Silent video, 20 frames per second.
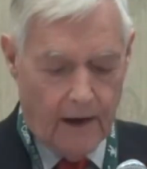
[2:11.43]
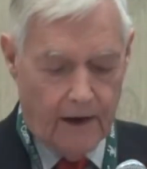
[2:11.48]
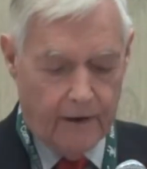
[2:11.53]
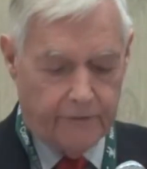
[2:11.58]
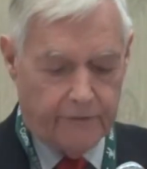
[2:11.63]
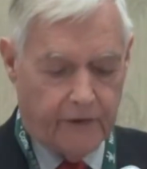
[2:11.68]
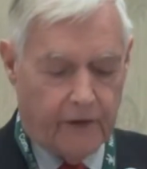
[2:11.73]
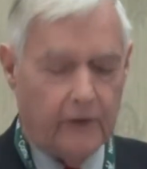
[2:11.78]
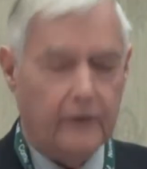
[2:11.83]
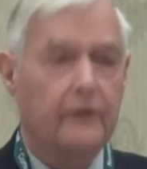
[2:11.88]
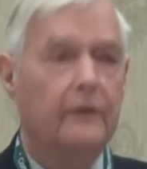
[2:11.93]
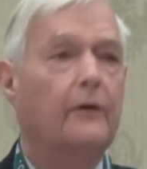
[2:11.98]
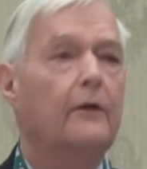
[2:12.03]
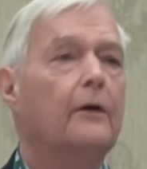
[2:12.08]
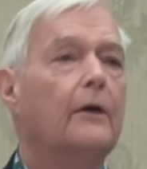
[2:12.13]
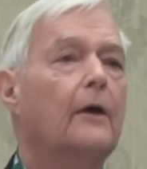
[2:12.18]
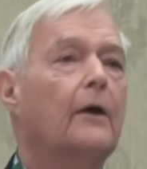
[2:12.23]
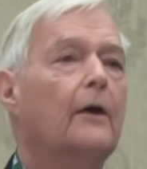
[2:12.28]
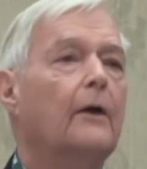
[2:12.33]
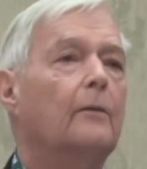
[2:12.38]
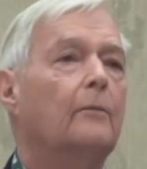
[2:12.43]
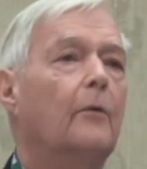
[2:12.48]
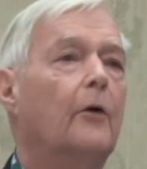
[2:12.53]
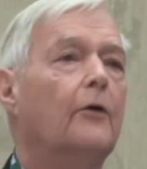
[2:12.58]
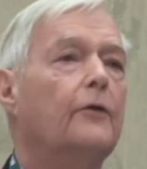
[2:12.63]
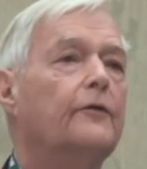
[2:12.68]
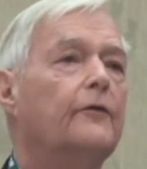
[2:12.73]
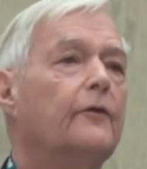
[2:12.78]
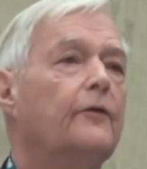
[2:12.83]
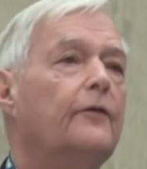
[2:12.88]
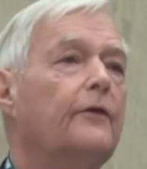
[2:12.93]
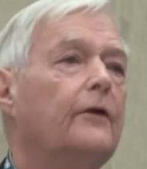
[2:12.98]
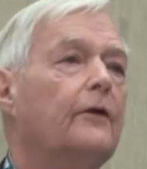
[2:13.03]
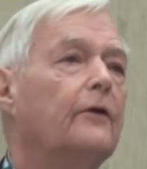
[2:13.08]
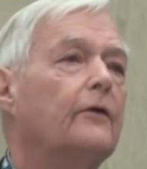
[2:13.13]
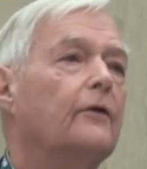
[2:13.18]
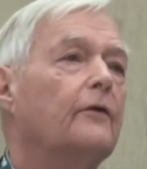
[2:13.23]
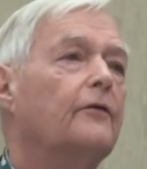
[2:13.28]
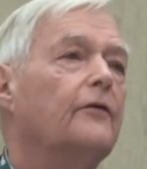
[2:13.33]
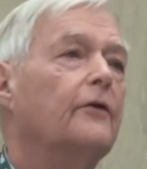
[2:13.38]
I've done most of the
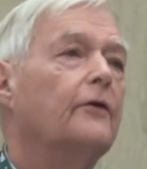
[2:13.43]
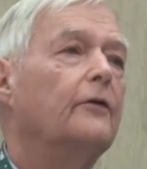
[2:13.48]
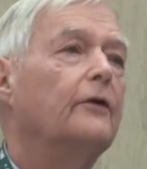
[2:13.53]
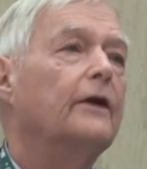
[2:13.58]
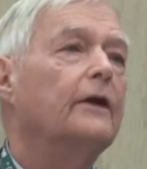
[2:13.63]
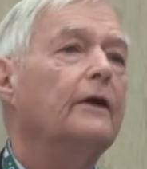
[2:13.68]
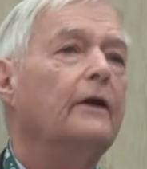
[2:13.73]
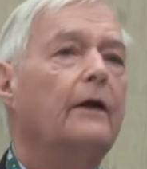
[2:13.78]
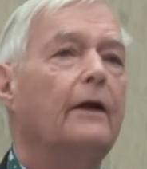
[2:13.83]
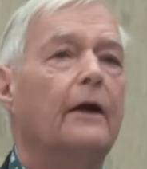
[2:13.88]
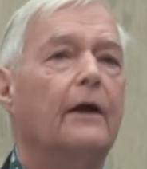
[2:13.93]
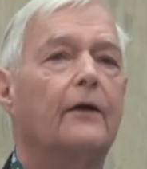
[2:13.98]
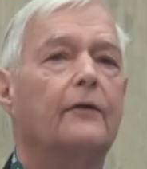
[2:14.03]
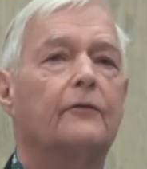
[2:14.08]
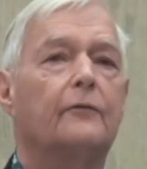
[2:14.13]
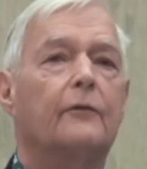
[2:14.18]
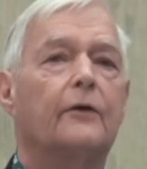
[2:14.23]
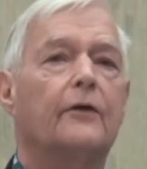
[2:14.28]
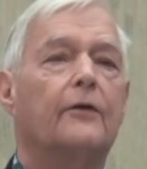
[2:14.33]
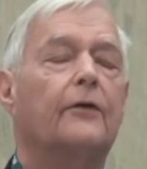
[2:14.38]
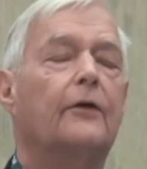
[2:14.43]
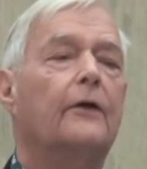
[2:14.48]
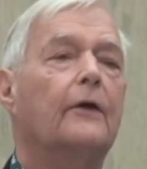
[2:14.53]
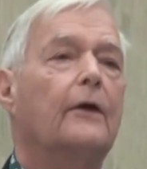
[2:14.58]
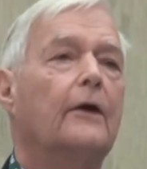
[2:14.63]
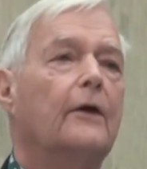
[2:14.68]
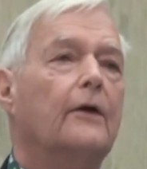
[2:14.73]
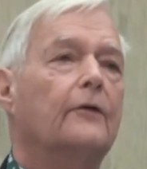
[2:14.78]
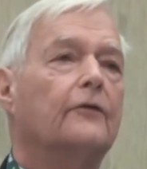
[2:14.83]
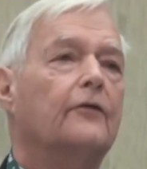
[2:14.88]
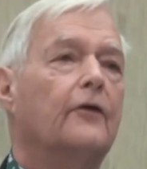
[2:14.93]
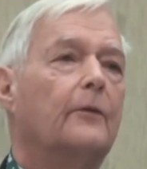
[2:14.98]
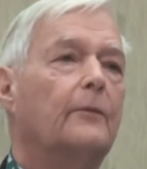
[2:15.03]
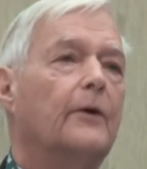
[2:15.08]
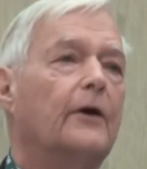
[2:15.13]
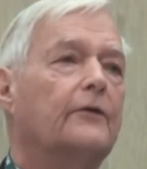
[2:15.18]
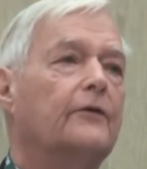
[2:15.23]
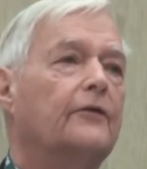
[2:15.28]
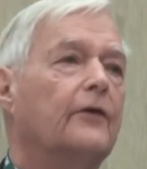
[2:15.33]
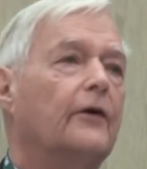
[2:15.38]
interviewing, as with
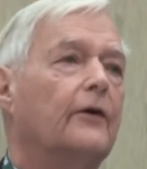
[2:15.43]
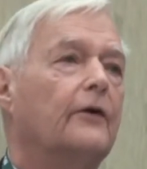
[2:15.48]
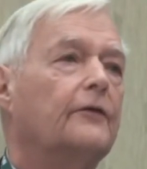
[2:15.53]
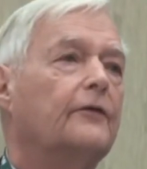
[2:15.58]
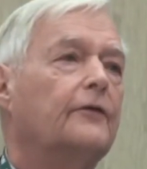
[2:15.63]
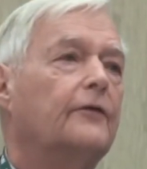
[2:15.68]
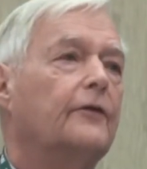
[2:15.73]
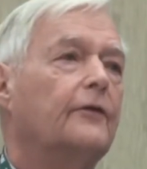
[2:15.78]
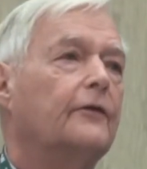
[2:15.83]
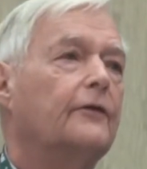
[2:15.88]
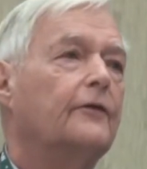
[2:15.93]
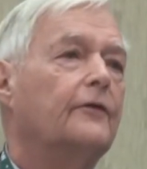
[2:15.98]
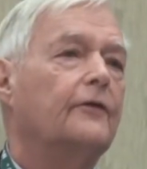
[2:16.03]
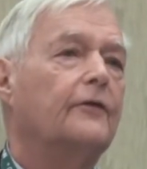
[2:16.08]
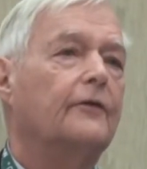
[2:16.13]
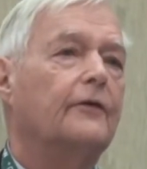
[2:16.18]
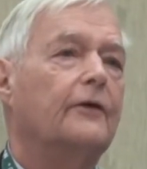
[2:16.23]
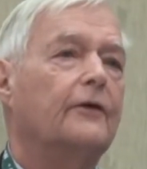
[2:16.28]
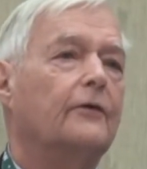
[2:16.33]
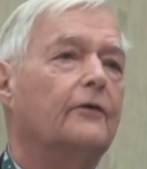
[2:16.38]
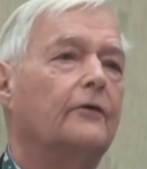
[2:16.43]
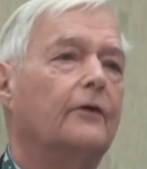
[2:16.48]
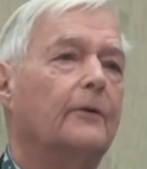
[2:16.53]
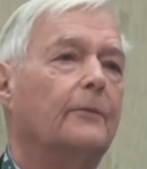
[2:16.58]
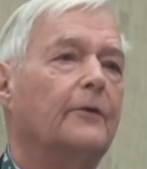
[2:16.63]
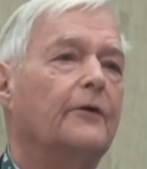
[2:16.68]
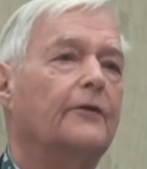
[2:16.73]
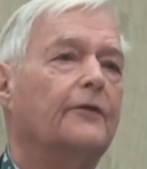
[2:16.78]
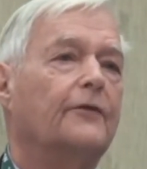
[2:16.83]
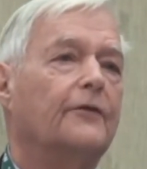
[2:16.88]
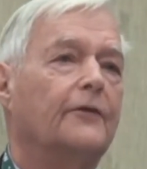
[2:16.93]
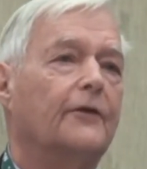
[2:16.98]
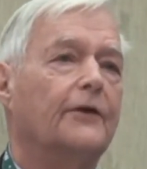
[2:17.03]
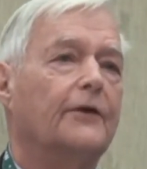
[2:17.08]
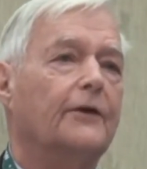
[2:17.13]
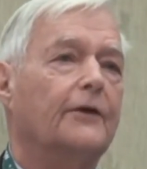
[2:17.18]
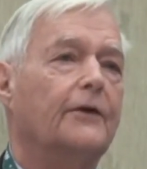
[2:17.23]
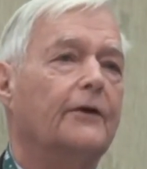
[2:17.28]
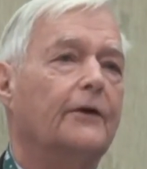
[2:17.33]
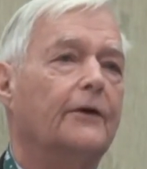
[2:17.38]
so much else. This is an
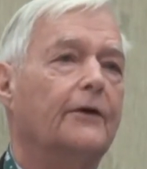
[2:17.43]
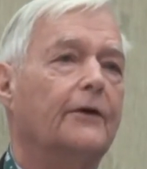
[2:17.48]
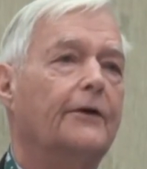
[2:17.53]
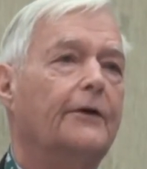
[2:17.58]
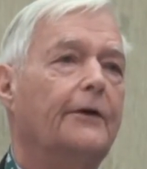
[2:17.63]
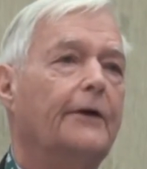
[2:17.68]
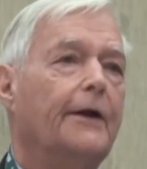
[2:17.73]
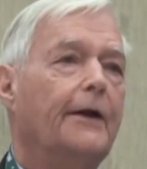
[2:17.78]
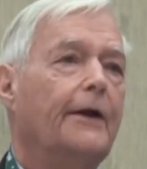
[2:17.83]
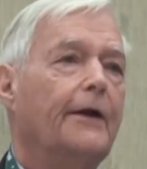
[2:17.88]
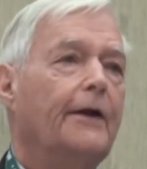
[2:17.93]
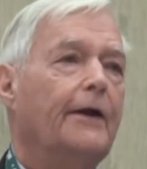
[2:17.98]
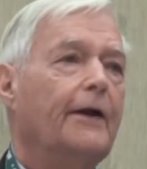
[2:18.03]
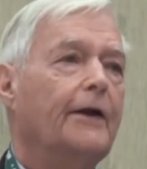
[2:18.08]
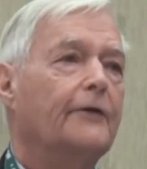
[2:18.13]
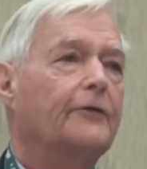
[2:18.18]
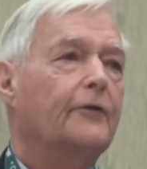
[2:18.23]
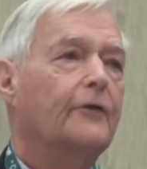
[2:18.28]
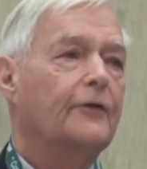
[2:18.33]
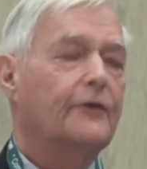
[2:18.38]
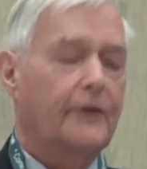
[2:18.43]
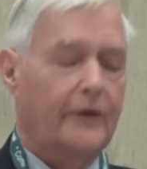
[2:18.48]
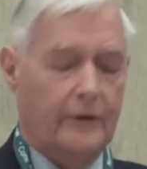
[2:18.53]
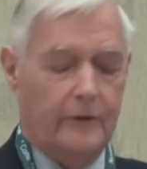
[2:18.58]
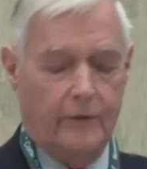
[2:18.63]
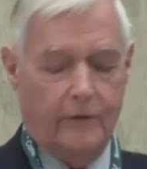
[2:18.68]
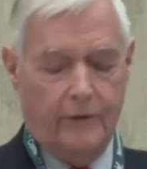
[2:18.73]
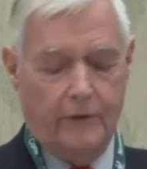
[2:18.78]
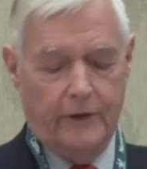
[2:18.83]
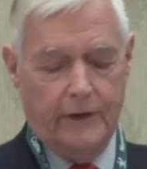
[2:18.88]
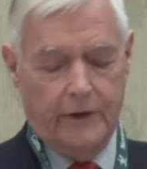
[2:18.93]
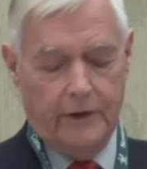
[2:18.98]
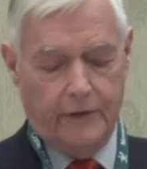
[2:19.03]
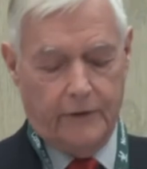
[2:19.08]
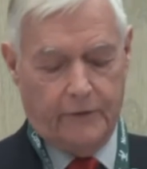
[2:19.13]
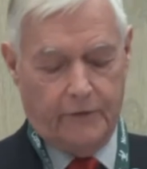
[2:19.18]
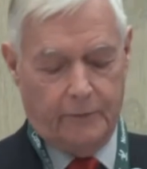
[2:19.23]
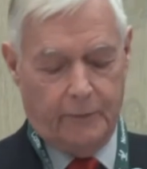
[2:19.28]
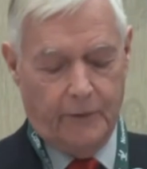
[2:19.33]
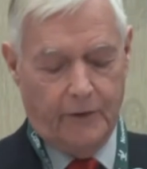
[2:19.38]
enormously uh, interesting learning
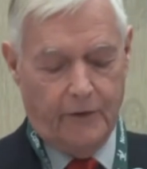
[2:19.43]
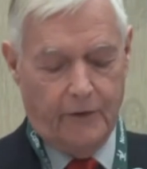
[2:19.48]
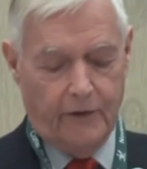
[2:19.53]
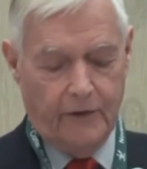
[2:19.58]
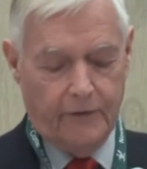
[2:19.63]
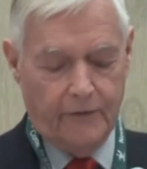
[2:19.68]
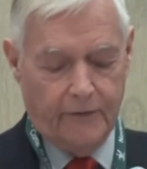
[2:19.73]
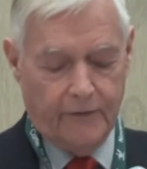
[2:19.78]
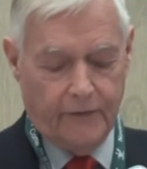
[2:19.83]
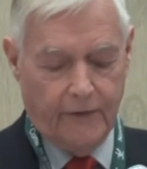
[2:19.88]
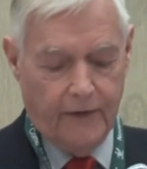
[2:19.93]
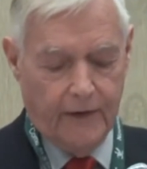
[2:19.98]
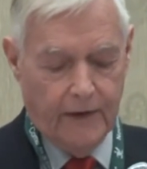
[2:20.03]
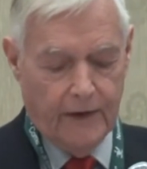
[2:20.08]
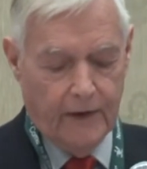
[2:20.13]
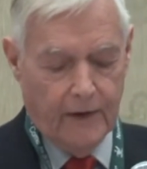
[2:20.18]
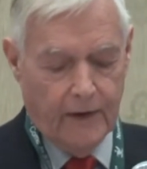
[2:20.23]
experience.